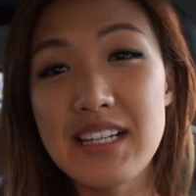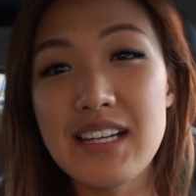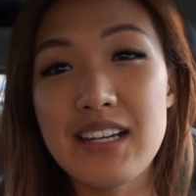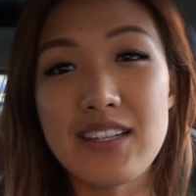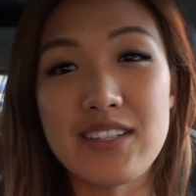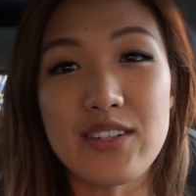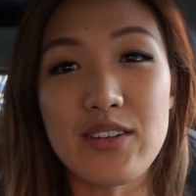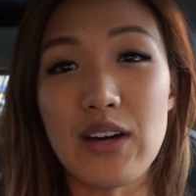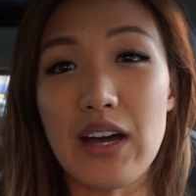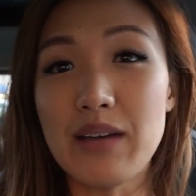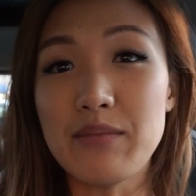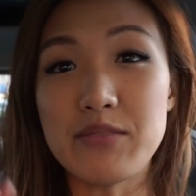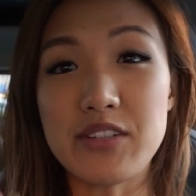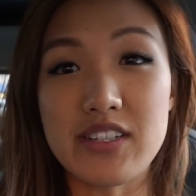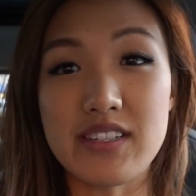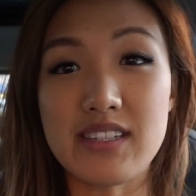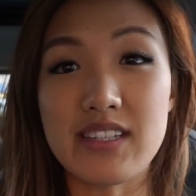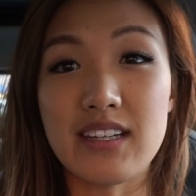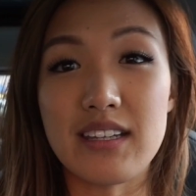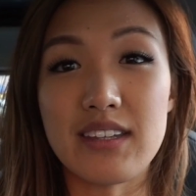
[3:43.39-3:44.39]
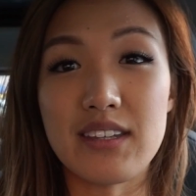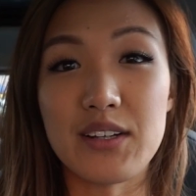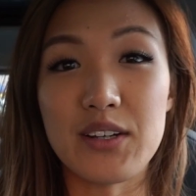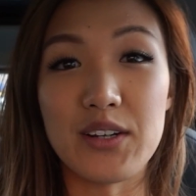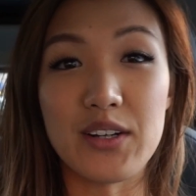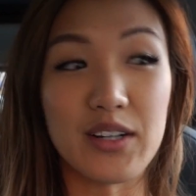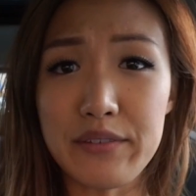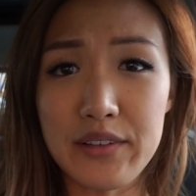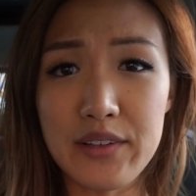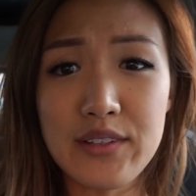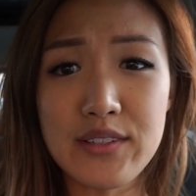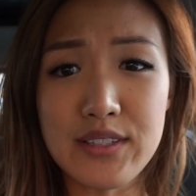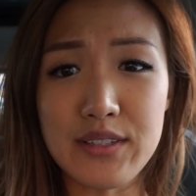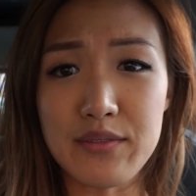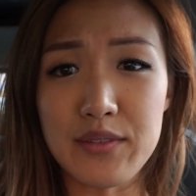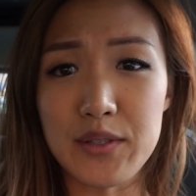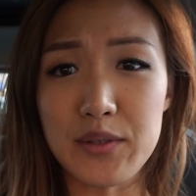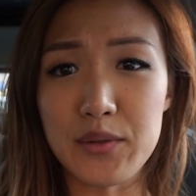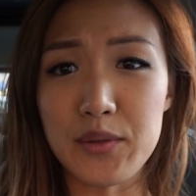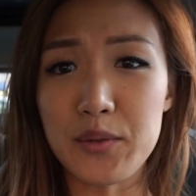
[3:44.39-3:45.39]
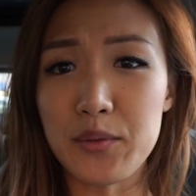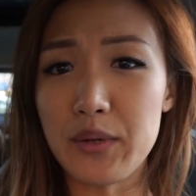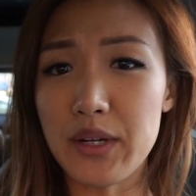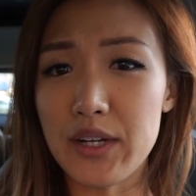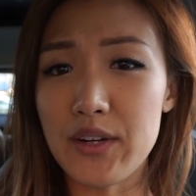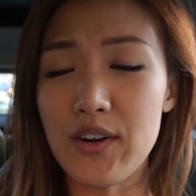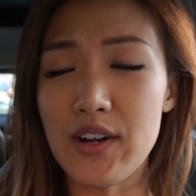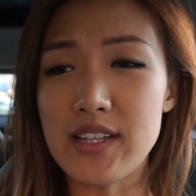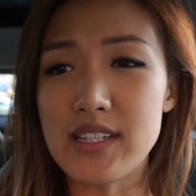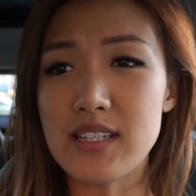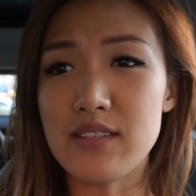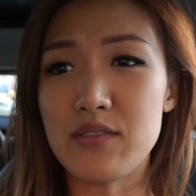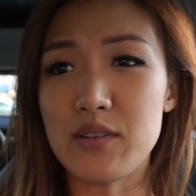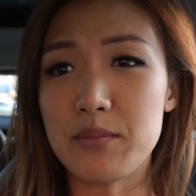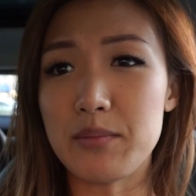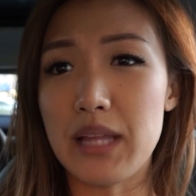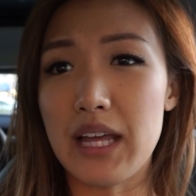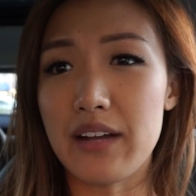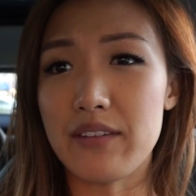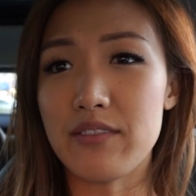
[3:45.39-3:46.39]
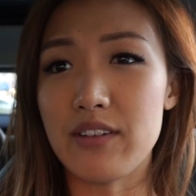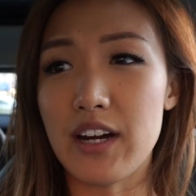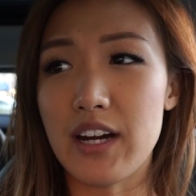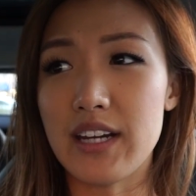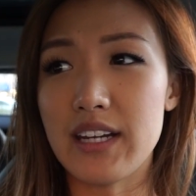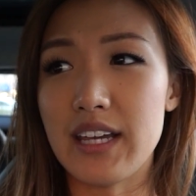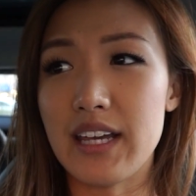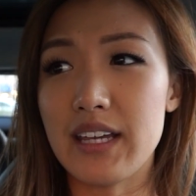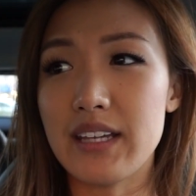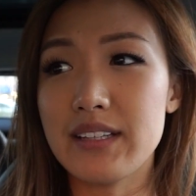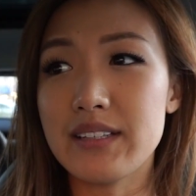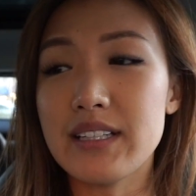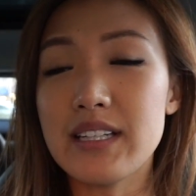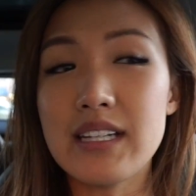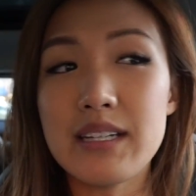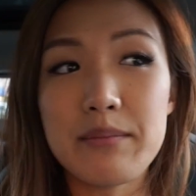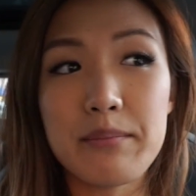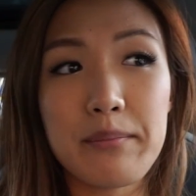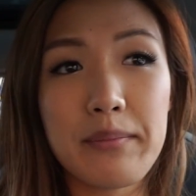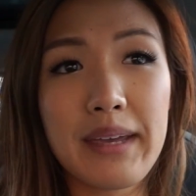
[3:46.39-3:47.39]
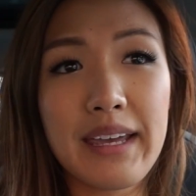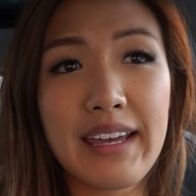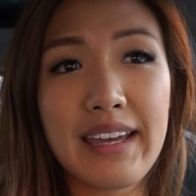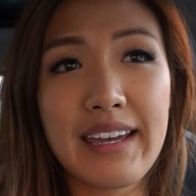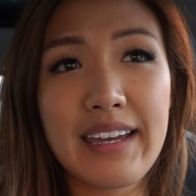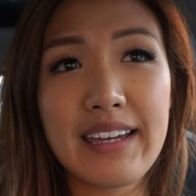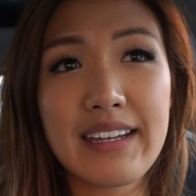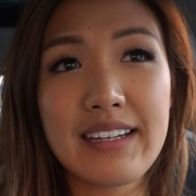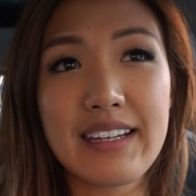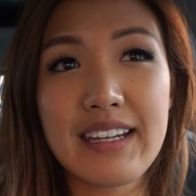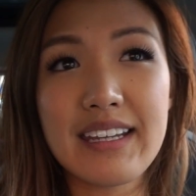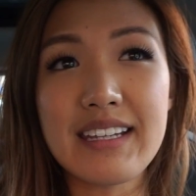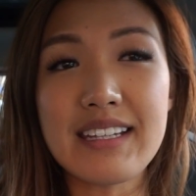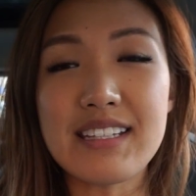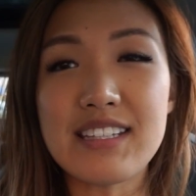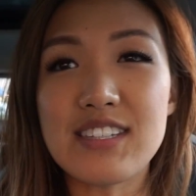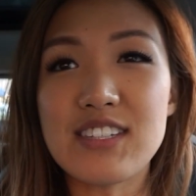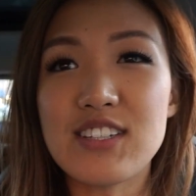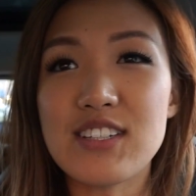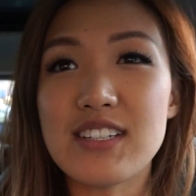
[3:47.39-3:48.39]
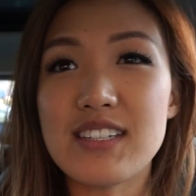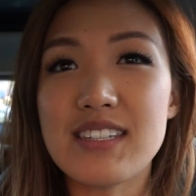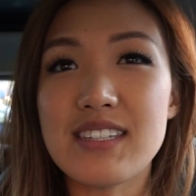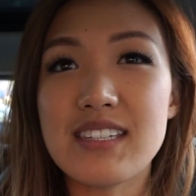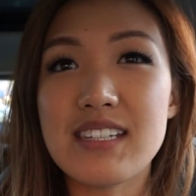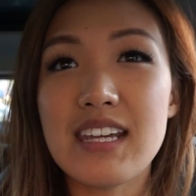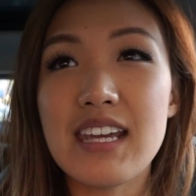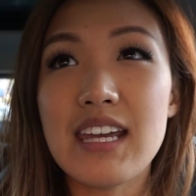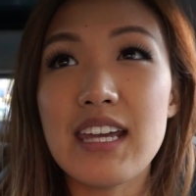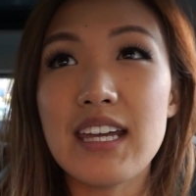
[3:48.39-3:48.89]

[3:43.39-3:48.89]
So I'm just sitting in the car. For those of you who went crazy for Black Friday, man, it is just,